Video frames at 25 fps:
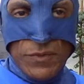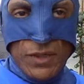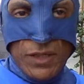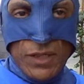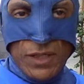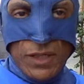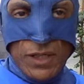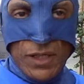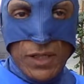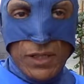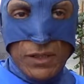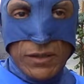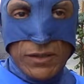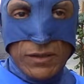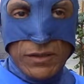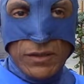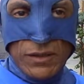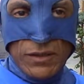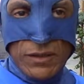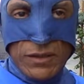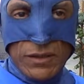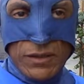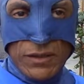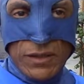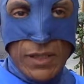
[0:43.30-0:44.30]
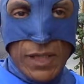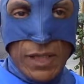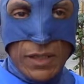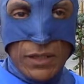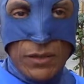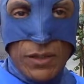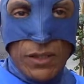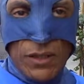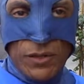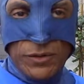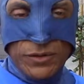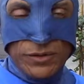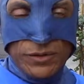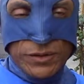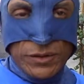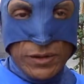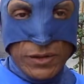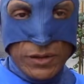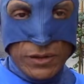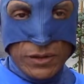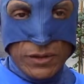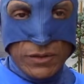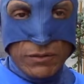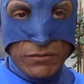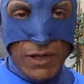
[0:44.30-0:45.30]
you know, I don't know, is the
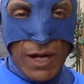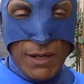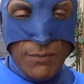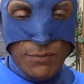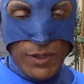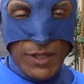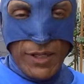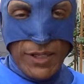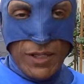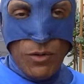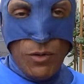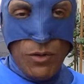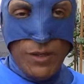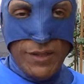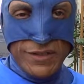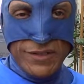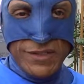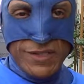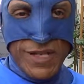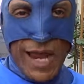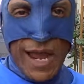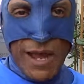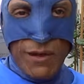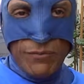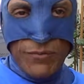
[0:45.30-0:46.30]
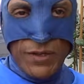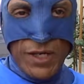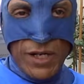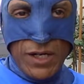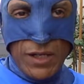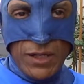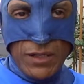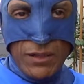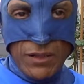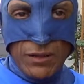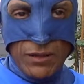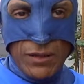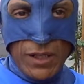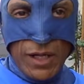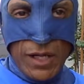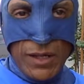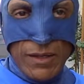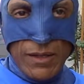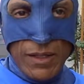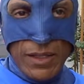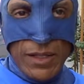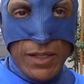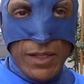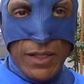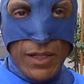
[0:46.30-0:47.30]
crime rate going down there? Okay.
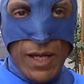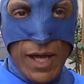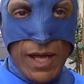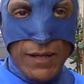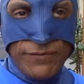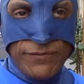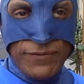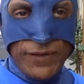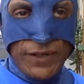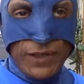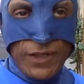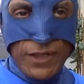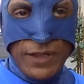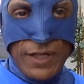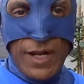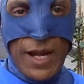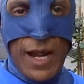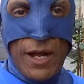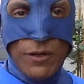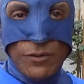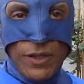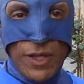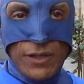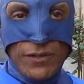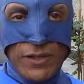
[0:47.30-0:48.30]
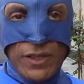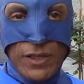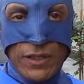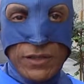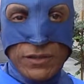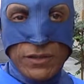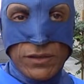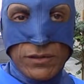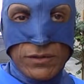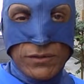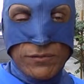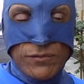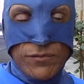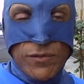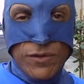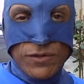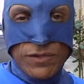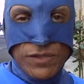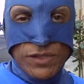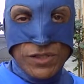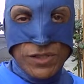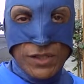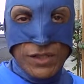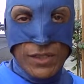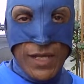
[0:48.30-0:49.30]
I figured it out. I think since the
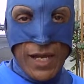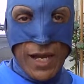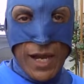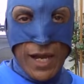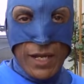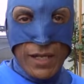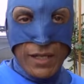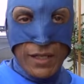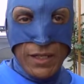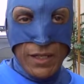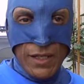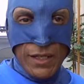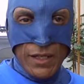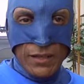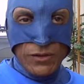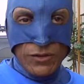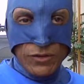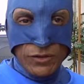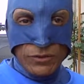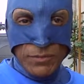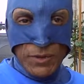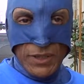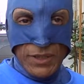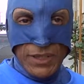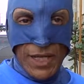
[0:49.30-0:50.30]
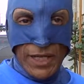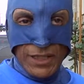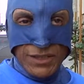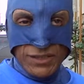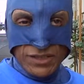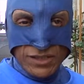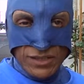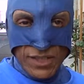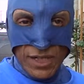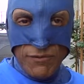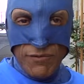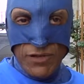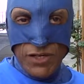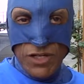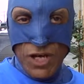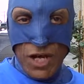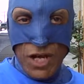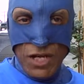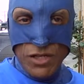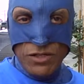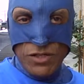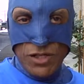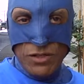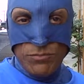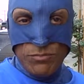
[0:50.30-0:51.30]
4th of July, there's been like
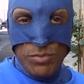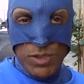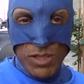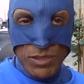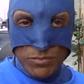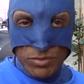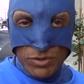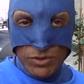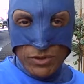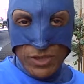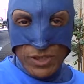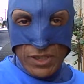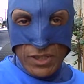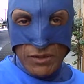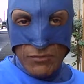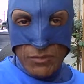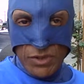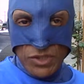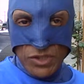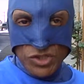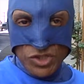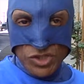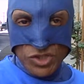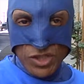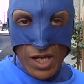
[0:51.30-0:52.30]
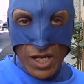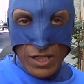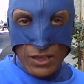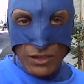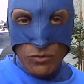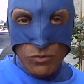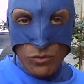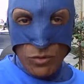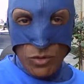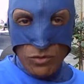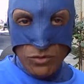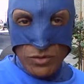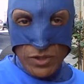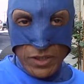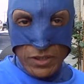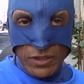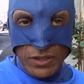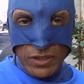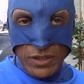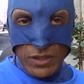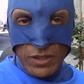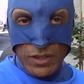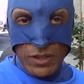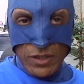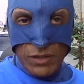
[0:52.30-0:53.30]
700 people that have been shot and wounded.
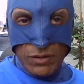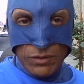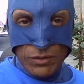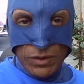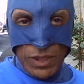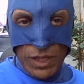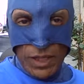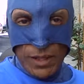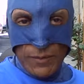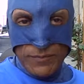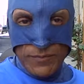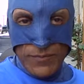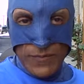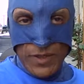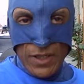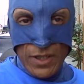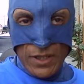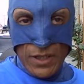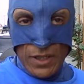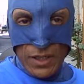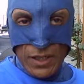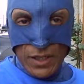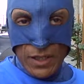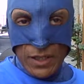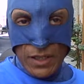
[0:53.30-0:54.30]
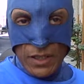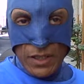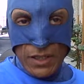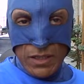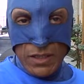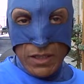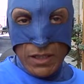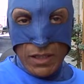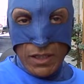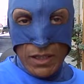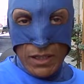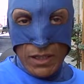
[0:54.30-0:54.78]
Okay. And